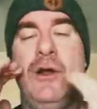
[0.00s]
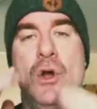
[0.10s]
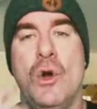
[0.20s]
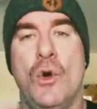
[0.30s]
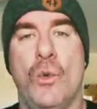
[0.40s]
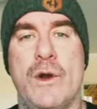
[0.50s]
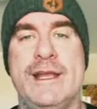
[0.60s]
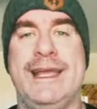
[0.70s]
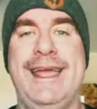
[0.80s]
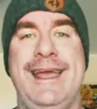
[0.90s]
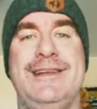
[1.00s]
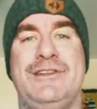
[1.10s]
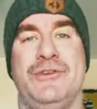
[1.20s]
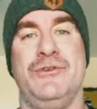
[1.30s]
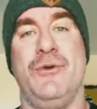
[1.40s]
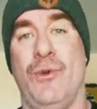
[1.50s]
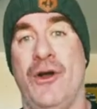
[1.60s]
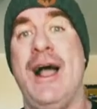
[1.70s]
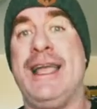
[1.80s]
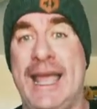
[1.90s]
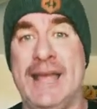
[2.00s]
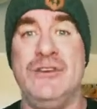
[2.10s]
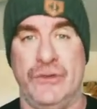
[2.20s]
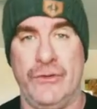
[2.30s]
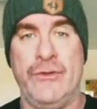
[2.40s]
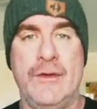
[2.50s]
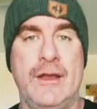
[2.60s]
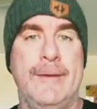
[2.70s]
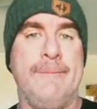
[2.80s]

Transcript: But what you can do, what I can do,